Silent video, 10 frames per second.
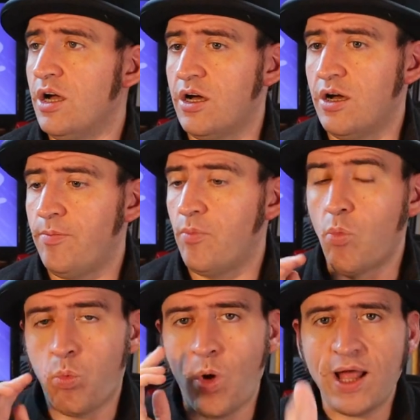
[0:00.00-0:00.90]

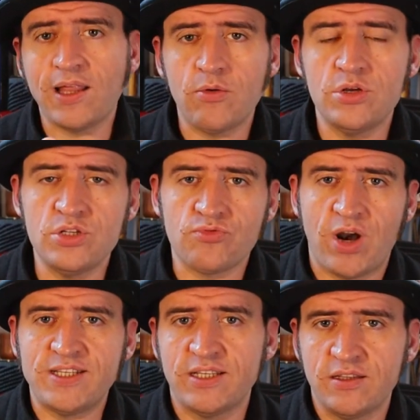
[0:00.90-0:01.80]
While I was
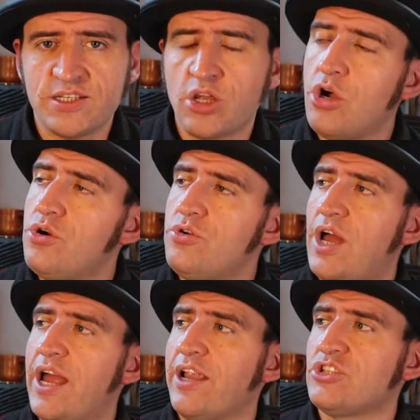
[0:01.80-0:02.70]
writing this
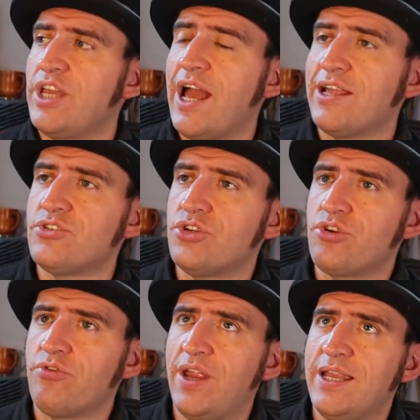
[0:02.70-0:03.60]
code, I actually had to
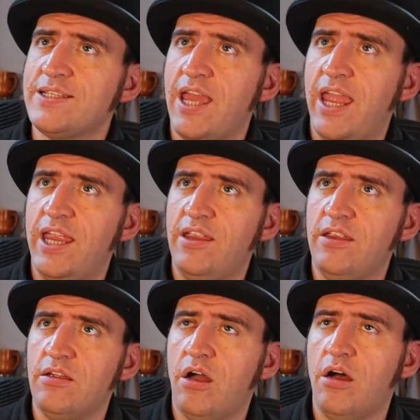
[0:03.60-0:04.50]
create
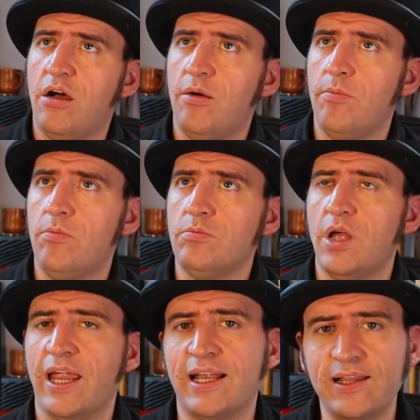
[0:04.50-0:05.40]
a
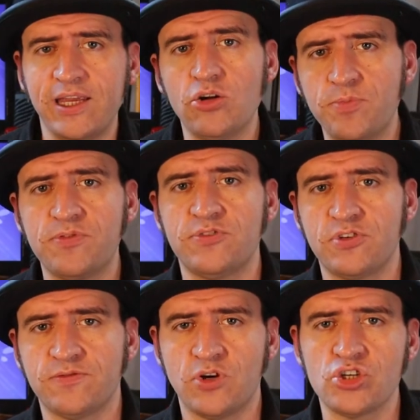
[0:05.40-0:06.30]
cleanup
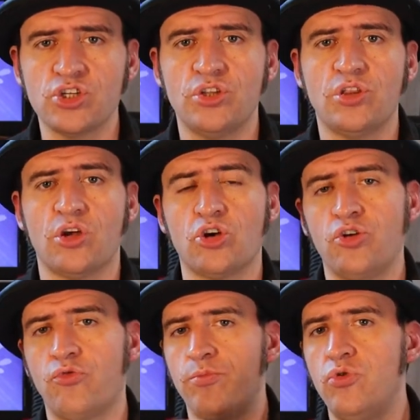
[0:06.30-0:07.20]
function that
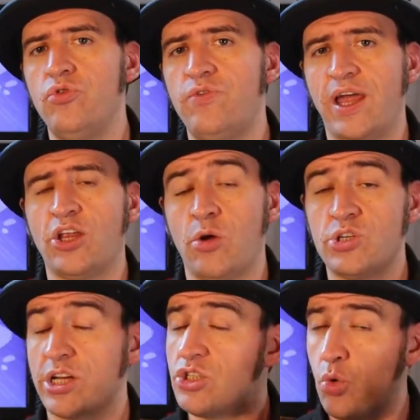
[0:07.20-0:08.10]
could remove any
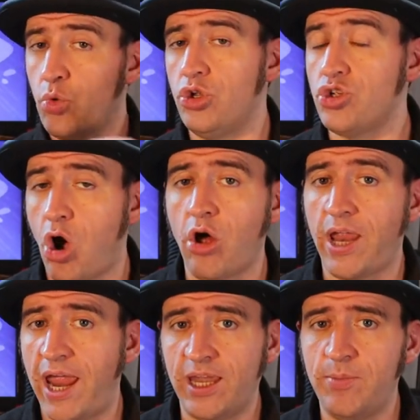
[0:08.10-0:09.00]
objects that weren't
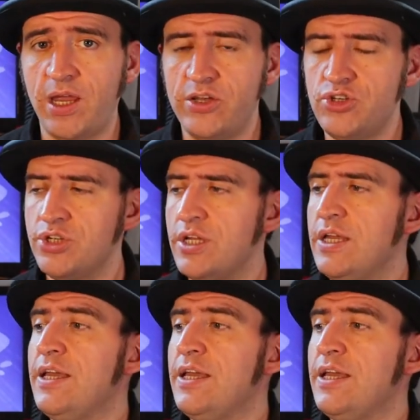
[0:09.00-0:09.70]
on any page.